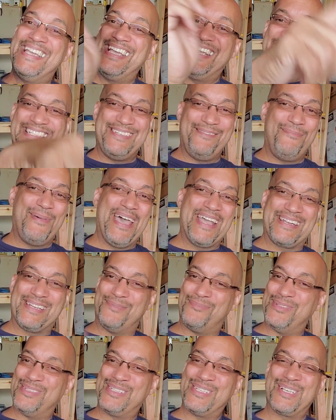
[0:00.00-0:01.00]
and she backed
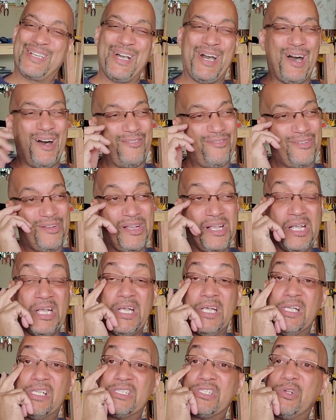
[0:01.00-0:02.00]
up and took off.
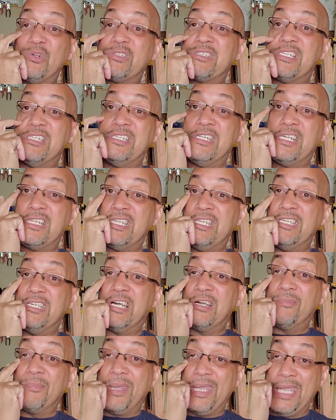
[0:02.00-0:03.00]
So it's another
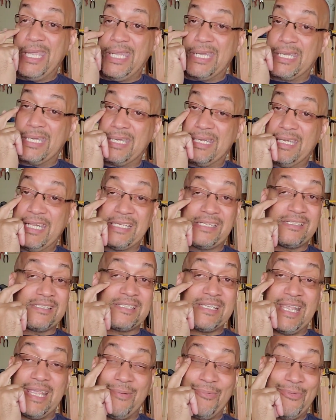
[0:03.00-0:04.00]
young man, not the
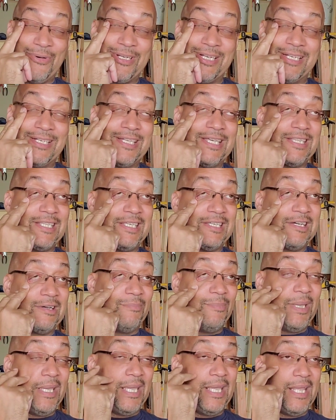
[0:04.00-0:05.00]
same one, another young
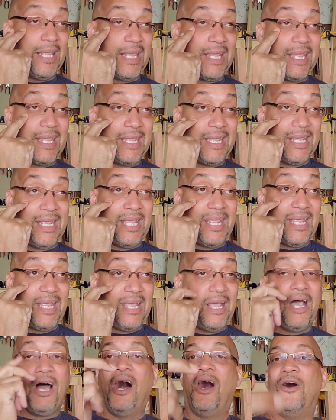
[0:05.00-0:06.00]
man.
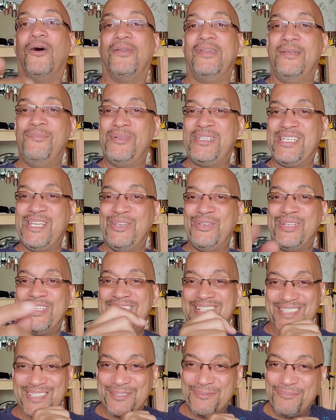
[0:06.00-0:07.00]
Oh, let me tell you
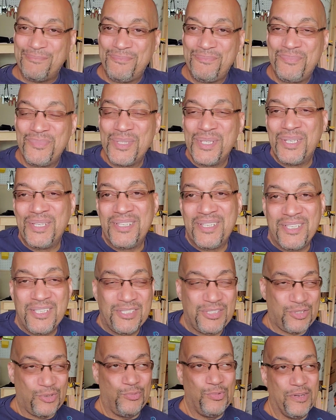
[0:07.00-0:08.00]
this.
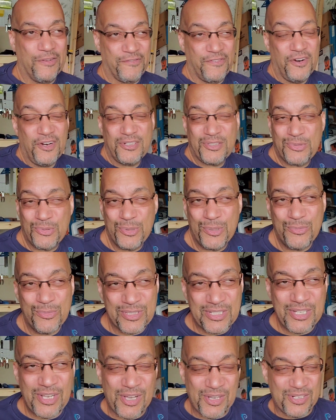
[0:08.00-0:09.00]
So when the first one was
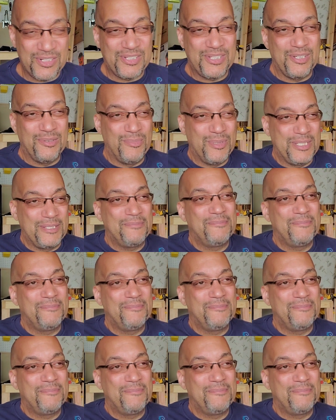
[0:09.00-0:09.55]
talking to me,